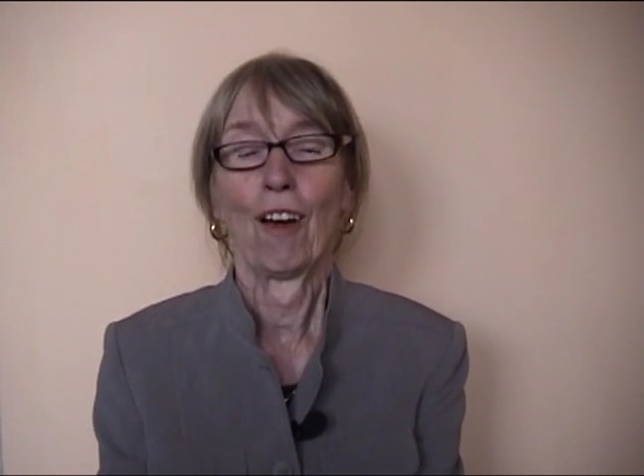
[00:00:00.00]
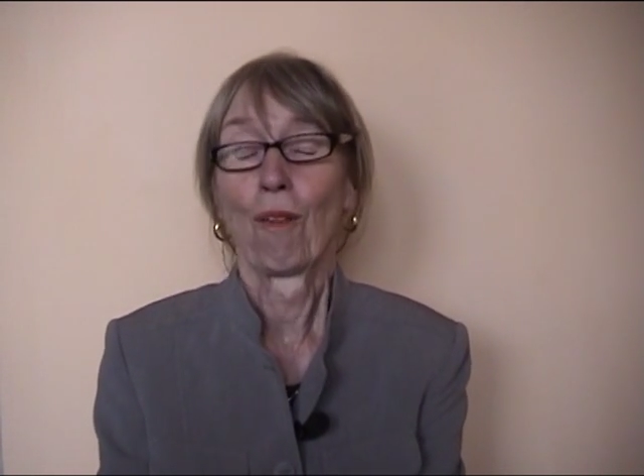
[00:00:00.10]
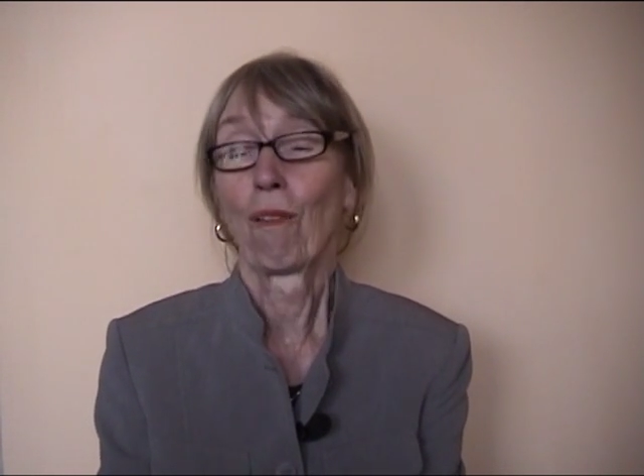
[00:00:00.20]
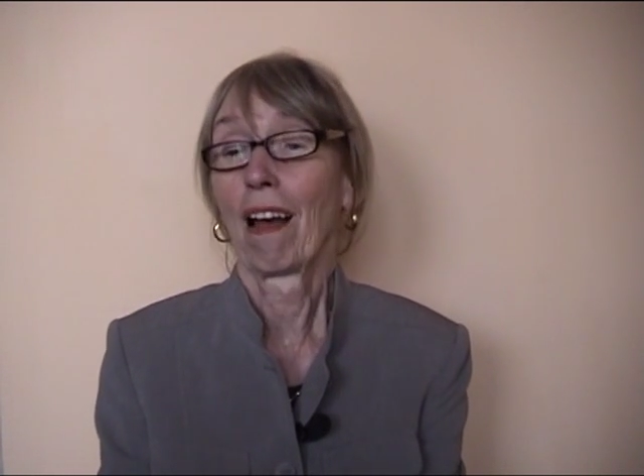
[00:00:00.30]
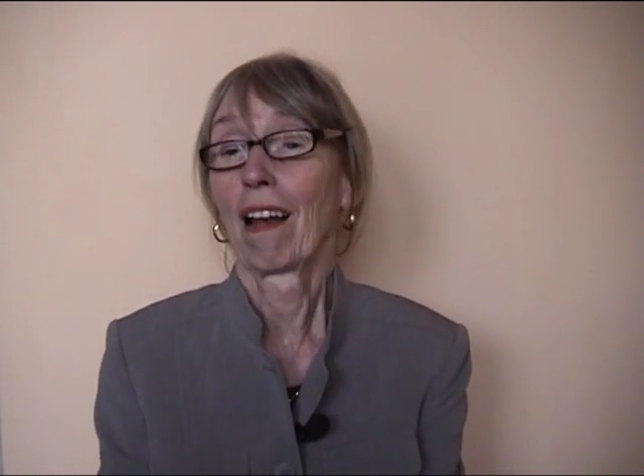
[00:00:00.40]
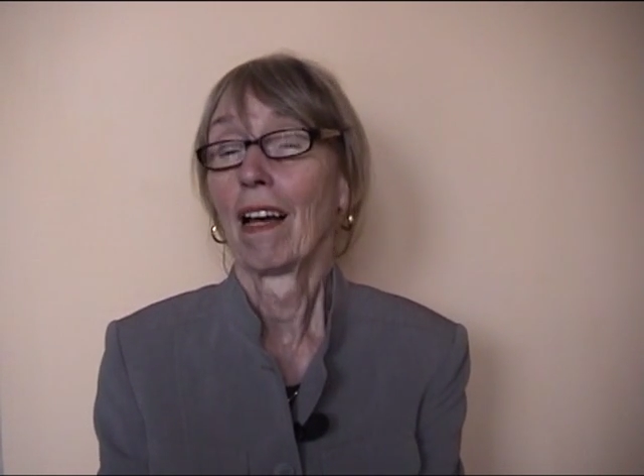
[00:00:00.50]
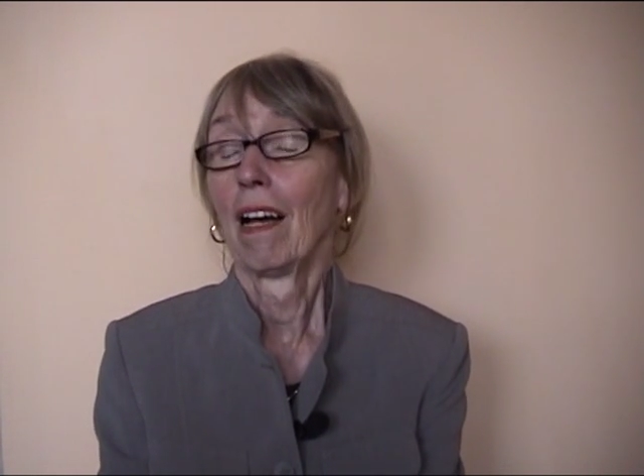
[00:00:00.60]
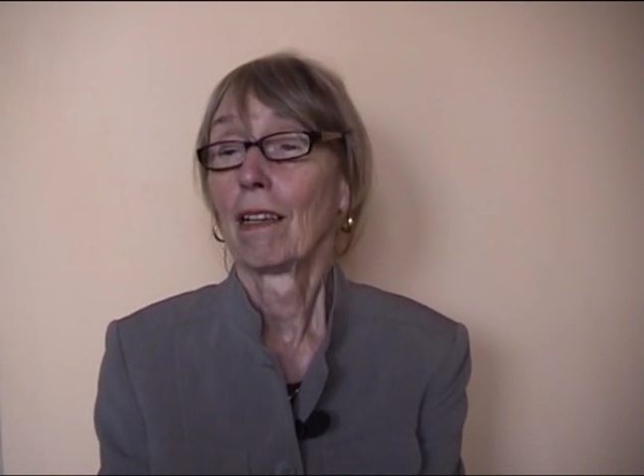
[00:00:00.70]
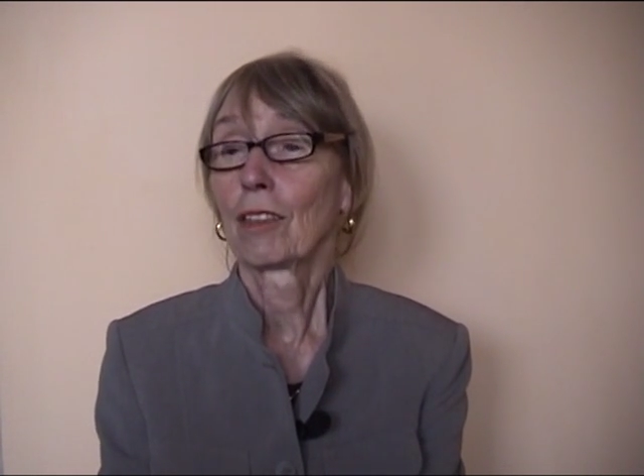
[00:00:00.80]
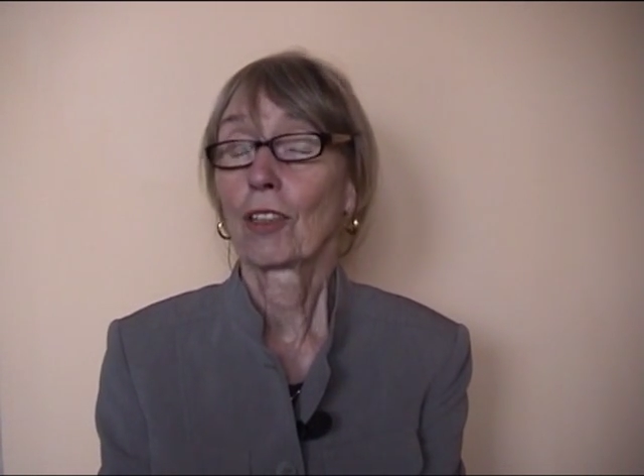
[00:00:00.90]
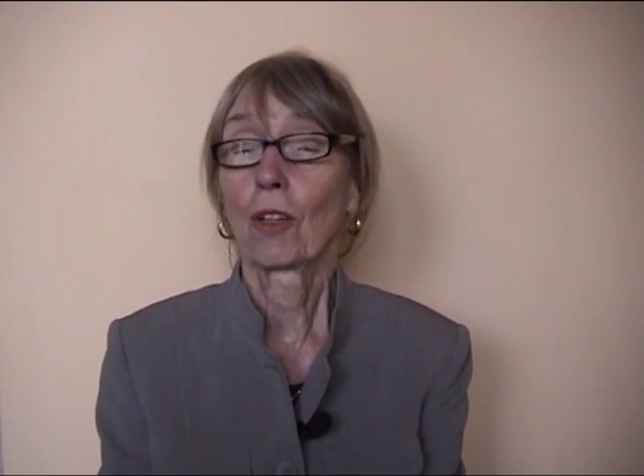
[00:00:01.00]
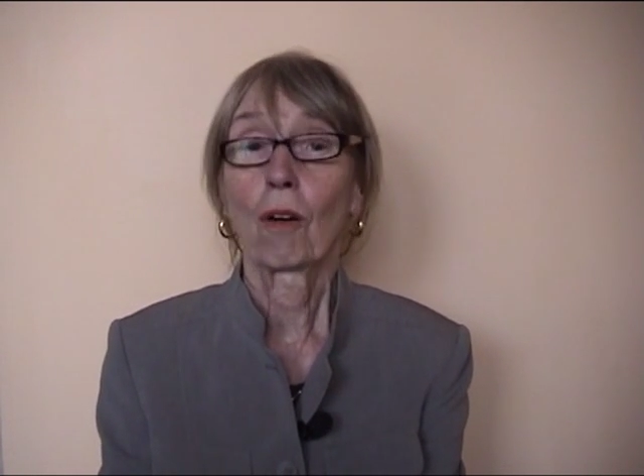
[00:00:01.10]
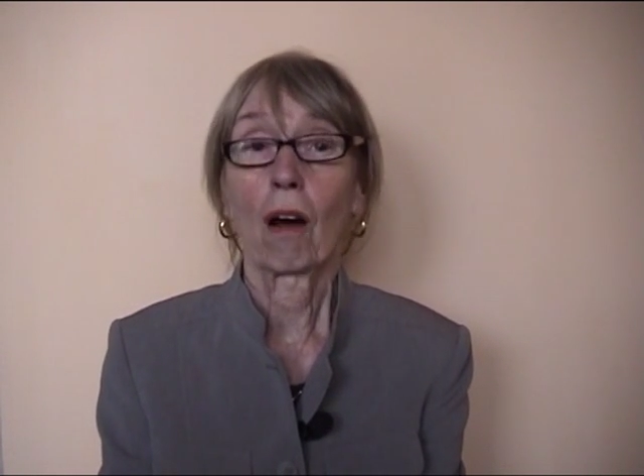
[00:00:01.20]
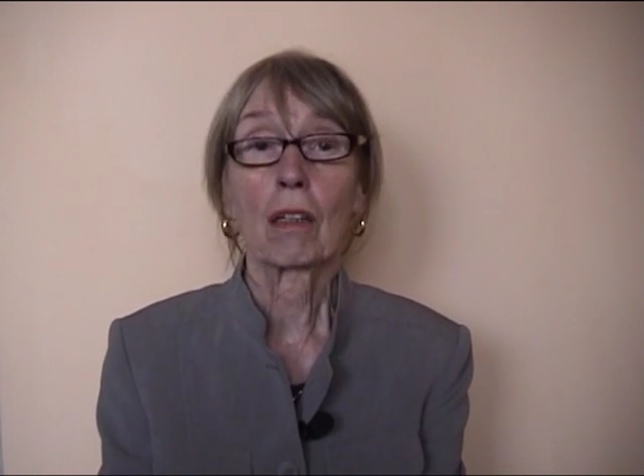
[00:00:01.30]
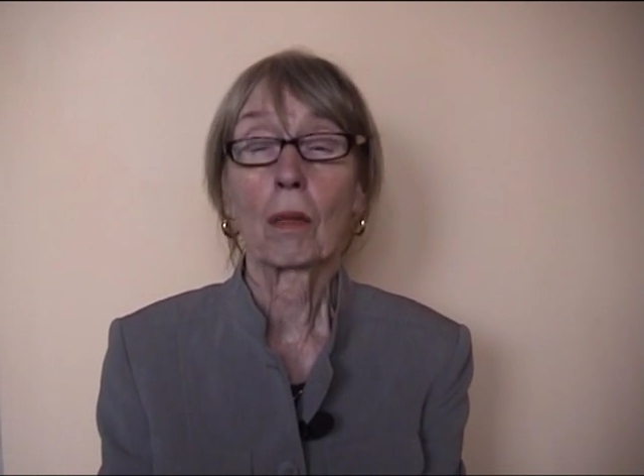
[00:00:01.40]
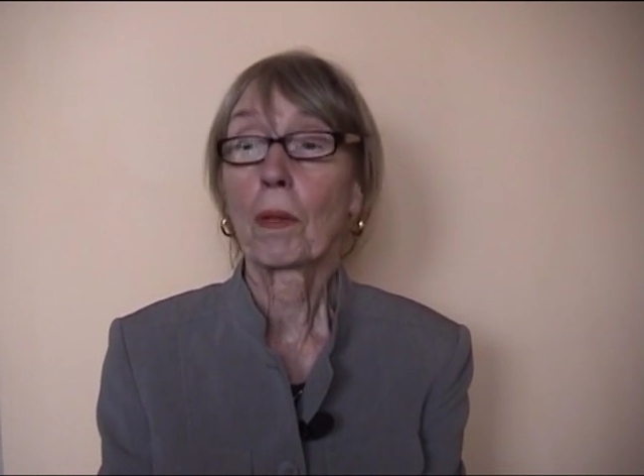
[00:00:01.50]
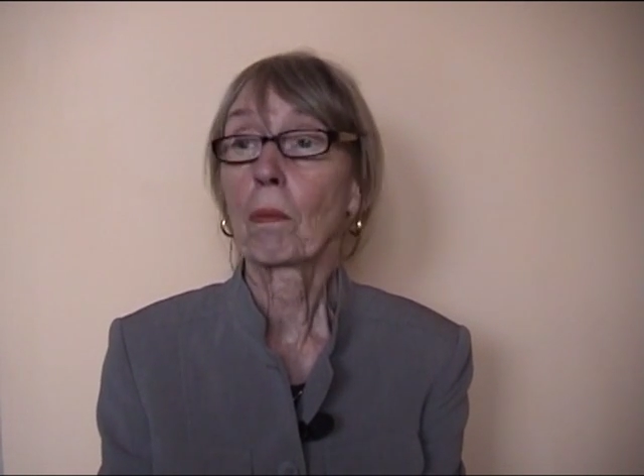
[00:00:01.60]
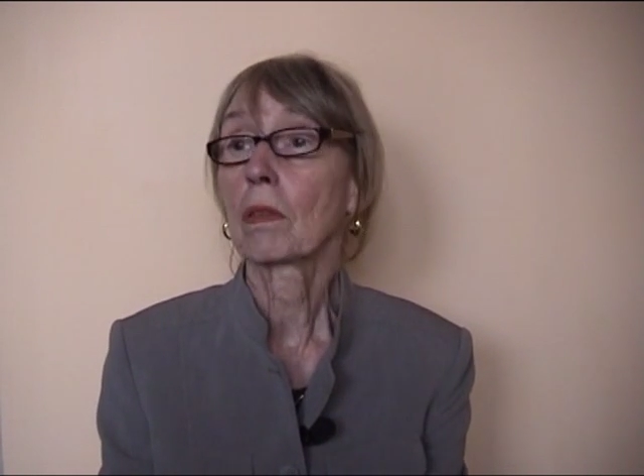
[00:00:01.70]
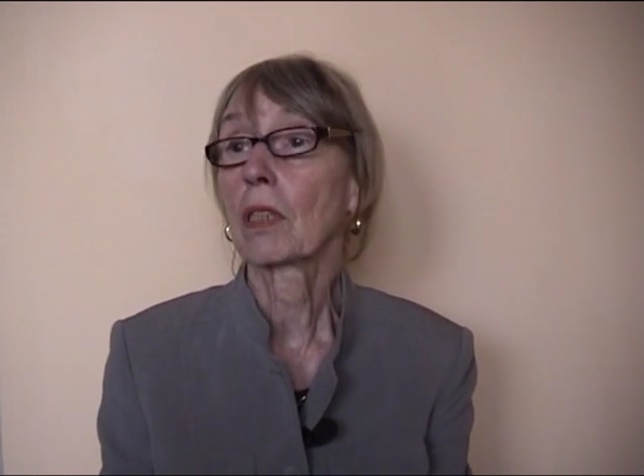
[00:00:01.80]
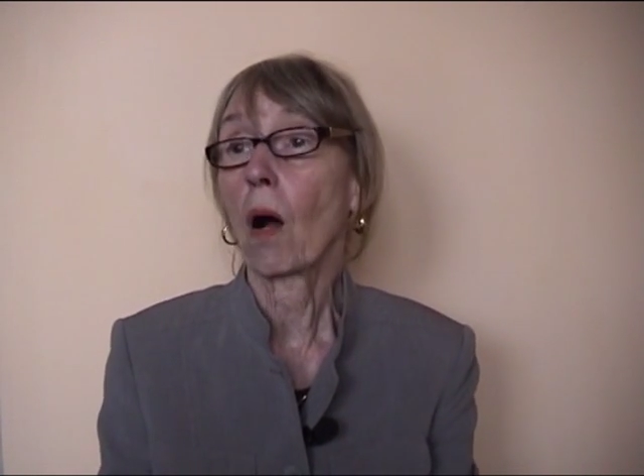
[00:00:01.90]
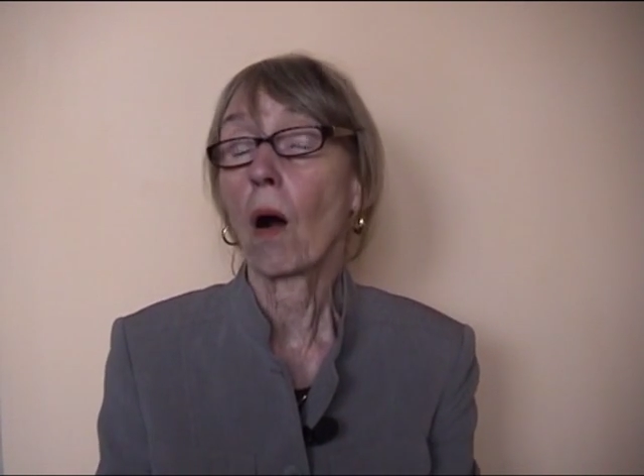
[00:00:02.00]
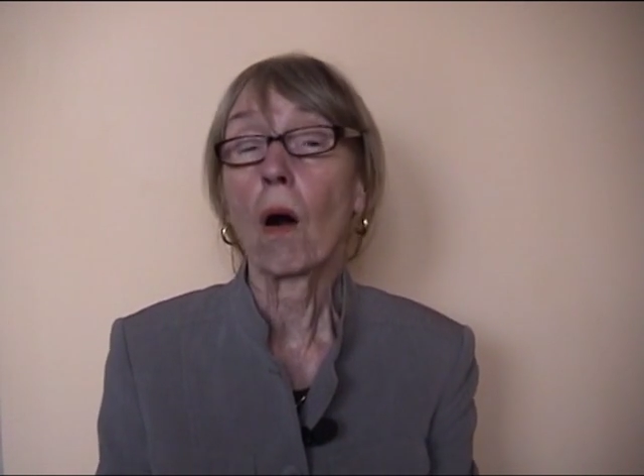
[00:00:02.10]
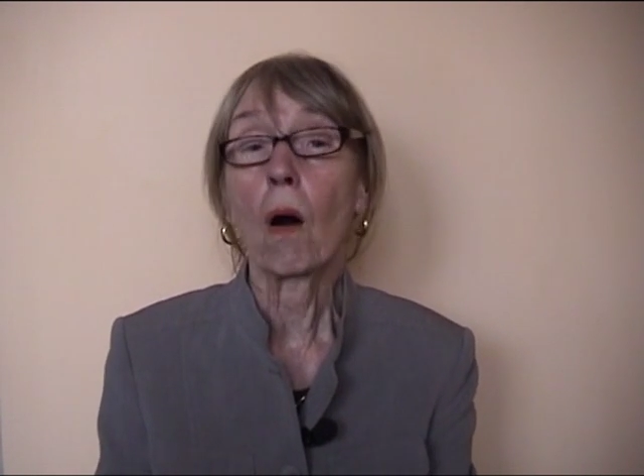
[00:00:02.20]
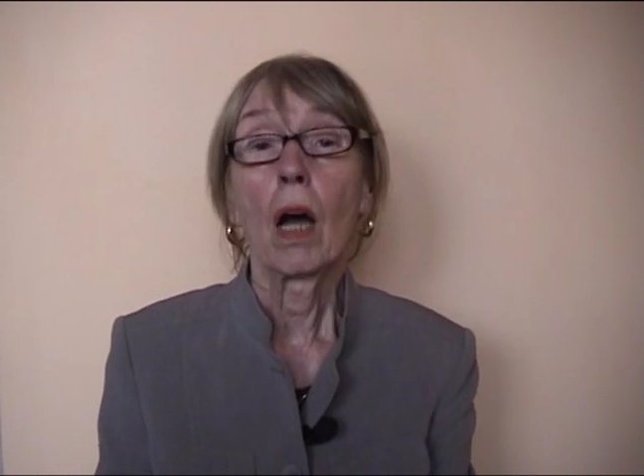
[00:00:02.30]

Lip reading: Well, other people say, oh,